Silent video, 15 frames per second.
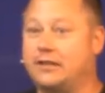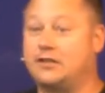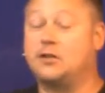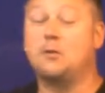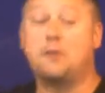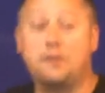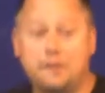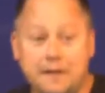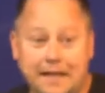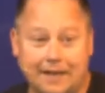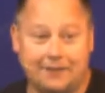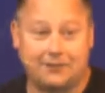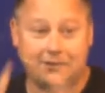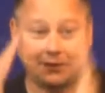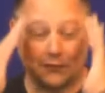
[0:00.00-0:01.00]
Do you think,
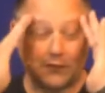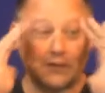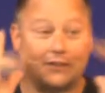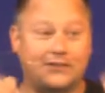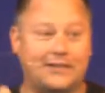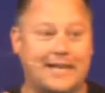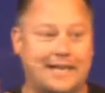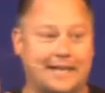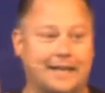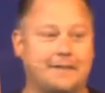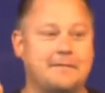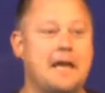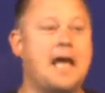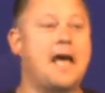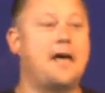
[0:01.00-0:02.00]
just for a second,
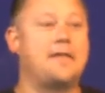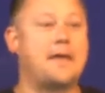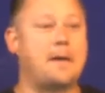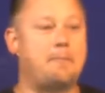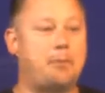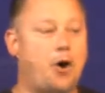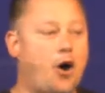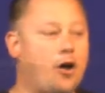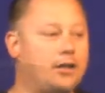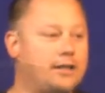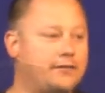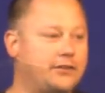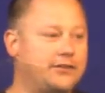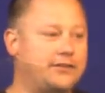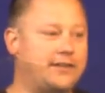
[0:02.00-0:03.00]
that Paul
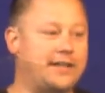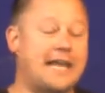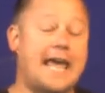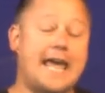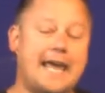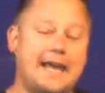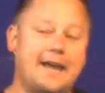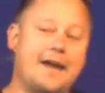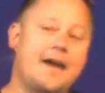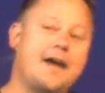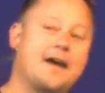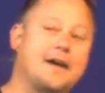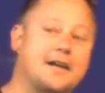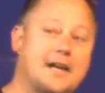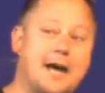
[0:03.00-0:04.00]
ever said, hey,
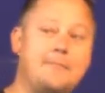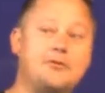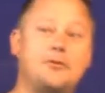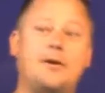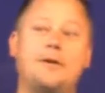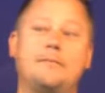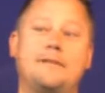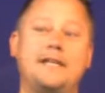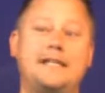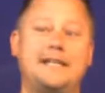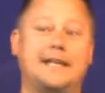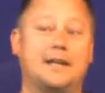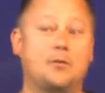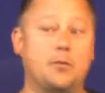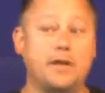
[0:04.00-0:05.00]
come to our
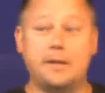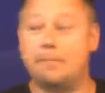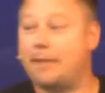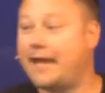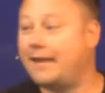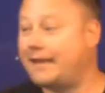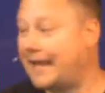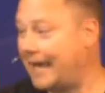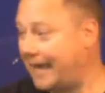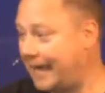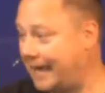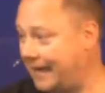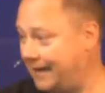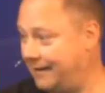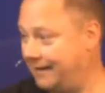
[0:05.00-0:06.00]
meeting and win a bale of
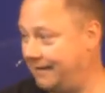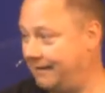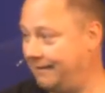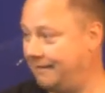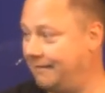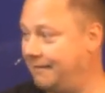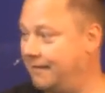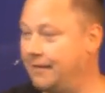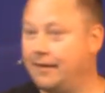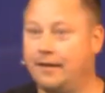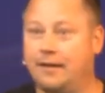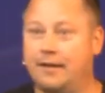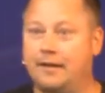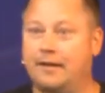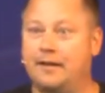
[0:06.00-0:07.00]
hay?
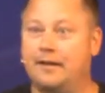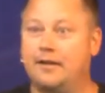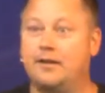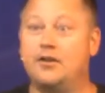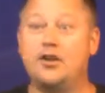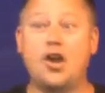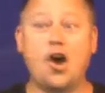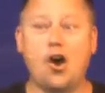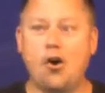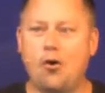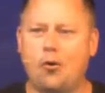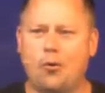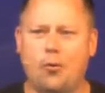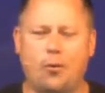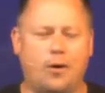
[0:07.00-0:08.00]

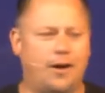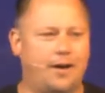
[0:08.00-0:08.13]
no.